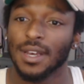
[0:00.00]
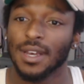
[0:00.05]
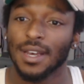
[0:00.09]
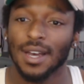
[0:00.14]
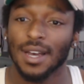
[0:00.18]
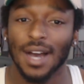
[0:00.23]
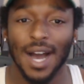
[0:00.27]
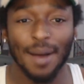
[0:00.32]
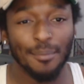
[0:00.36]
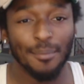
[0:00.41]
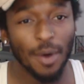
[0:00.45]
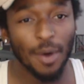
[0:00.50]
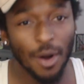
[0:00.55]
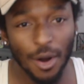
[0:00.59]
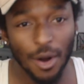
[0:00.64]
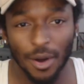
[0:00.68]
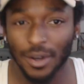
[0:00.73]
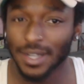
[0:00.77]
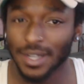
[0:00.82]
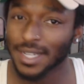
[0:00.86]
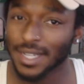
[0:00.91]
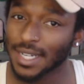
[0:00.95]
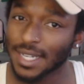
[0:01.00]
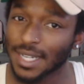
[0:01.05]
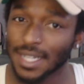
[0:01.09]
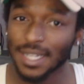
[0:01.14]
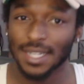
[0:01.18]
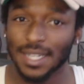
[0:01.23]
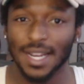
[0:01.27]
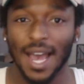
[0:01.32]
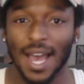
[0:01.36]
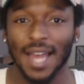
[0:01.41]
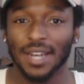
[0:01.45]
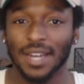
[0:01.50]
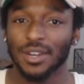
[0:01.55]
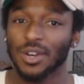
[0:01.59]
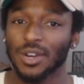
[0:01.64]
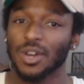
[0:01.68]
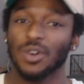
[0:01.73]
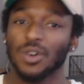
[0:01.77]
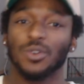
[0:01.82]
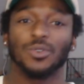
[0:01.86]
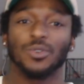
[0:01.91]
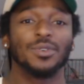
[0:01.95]
I'm all good. I
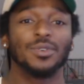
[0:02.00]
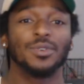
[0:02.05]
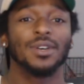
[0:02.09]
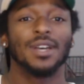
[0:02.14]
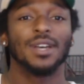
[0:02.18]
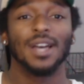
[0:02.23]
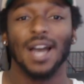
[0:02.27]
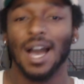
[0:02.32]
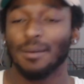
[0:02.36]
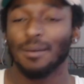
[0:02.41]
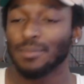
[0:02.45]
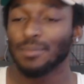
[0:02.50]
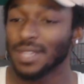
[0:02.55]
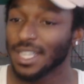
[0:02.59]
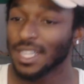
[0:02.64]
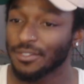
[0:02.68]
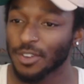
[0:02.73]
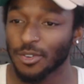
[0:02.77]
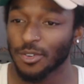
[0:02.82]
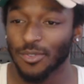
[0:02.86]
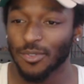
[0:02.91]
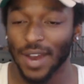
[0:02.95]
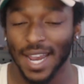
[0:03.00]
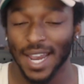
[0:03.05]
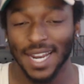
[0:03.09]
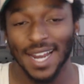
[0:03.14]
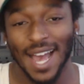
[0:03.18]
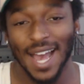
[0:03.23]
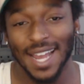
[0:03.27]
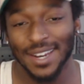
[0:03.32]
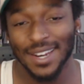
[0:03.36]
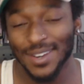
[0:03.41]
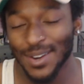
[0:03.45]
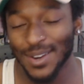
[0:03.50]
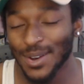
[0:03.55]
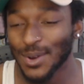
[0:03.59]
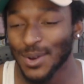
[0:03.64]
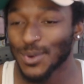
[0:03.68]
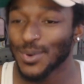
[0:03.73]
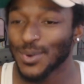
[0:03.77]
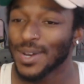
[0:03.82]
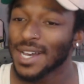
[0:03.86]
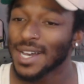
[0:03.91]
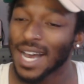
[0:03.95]
know I'm living right. I
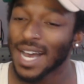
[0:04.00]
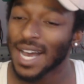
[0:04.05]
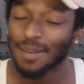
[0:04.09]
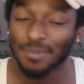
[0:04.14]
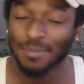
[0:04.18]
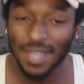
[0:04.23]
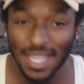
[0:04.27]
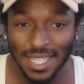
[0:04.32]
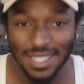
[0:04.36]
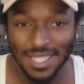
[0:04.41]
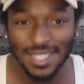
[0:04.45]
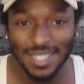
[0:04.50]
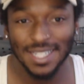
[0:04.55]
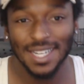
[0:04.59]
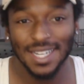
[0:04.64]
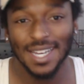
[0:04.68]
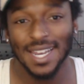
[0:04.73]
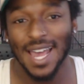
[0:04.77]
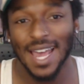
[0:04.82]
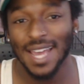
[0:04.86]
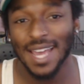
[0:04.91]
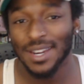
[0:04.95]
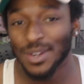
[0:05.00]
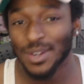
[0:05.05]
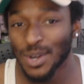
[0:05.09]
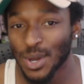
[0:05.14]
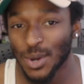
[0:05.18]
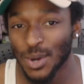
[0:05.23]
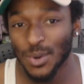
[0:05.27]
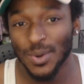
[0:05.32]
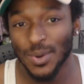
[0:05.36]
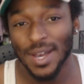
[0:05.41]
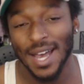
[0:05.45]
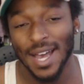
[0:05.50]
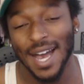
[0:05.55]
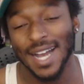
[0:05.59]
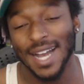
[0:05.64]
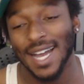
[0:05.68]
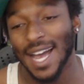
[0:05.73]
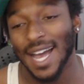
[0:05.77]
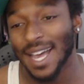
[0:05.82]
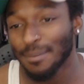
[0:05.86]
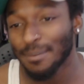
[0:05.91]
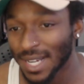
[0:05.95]
know I'm eating good. I know I
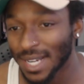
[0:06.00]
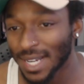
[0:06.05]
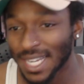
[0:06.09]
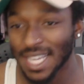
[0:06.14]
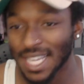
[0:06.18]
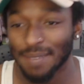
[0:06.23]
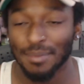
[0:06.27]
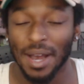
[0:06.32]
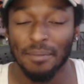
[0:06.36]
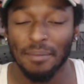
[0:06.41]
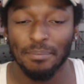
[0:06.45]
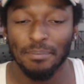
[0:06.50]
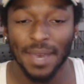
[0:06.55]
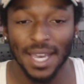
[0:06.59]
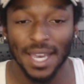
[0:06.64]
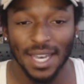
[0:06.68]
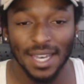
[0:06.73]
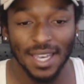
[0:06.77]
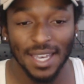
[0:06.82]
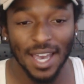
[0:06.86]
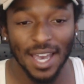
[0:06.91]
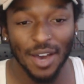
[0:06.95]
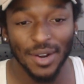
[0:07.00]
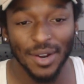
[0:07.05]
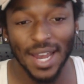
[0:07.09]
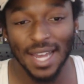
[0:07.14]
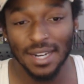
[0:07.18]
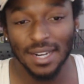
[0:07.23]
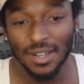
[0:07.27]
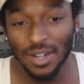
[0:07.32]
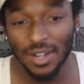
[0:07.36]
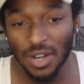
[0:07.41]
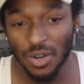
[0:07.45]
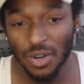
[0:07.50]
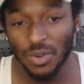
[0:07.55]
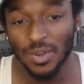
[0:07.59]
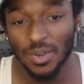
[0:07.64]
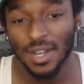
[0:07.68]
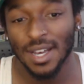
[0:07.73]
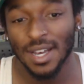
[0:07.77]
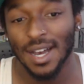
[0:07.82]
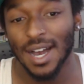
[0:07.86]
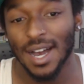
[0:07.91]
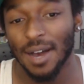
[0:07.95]
got money in my bank account. I know
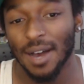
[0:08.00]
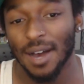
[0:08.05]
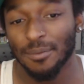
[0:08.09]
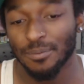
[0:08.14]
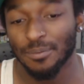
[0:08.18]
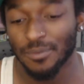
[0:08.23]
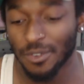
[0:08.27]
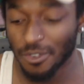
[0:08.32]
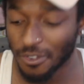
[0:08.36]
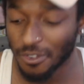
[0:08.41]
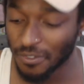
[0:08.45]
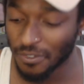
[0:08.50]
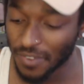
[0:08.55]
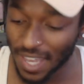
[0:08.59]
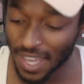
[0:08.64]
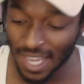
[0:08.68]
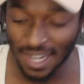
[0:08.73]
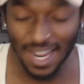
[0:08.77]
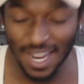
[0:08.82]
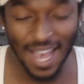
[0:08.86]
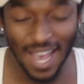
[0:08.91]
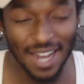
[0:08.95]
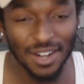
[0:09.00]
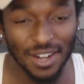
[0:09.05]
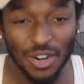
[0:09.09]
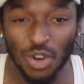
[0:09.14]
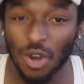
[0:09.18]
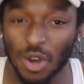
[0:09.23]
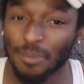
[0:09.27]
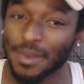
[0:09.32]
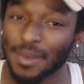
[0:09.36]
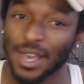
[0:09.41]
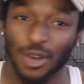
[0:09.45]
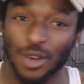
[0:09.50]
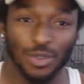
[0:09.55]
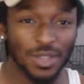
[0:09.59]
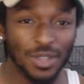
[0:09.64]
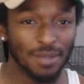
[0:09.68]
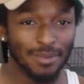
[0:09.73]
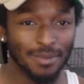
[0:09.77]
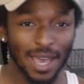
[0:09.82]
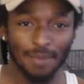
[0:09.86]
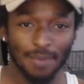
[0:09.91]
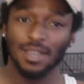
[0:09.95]
I'm fit. I know I'm
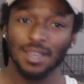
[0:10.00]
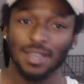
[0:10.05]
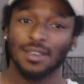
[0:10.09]
healthy, baby.